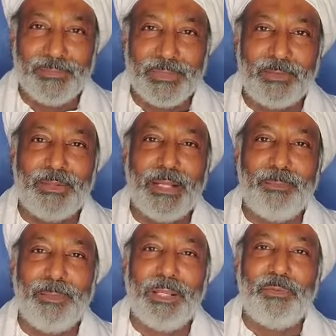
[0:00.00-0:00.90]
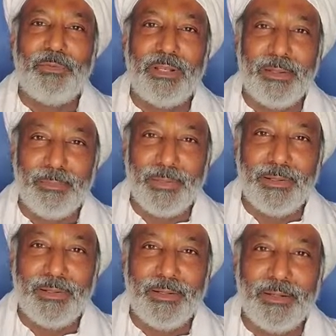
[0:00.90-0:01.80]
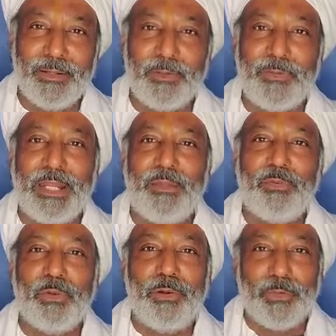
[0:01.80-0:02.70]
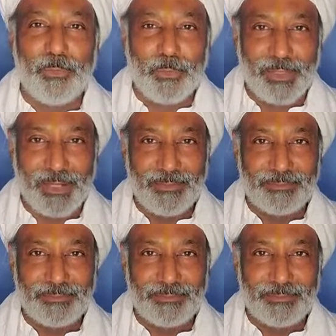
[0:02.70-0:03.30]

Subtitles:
the sleepless sleep, the states of Turiya.